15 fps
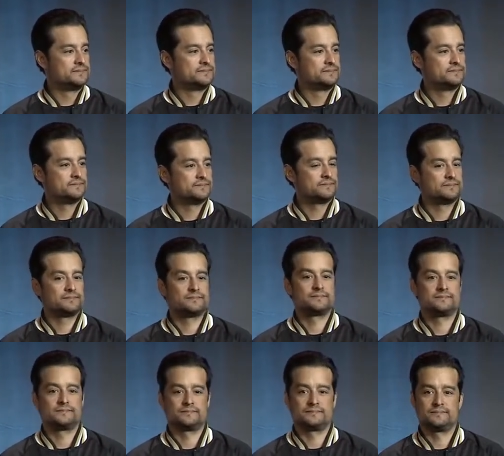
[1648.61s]

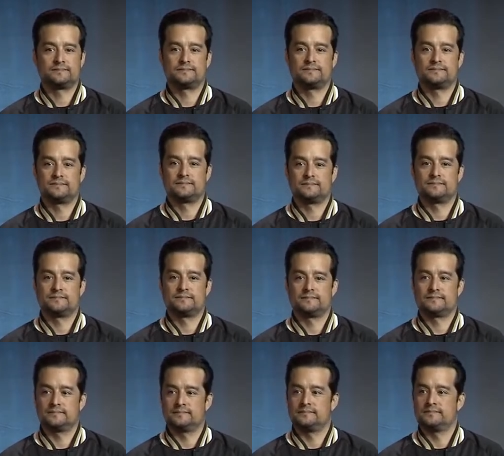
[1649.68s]

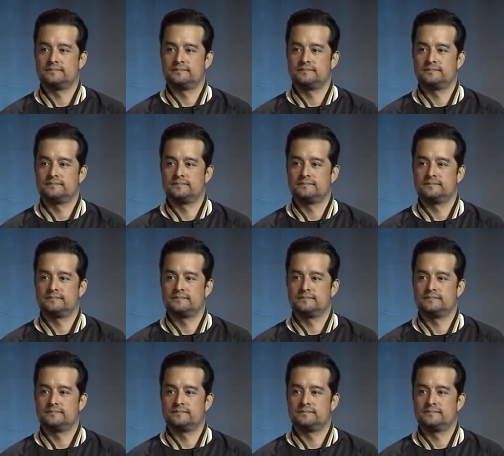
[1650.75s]
Nothing is said.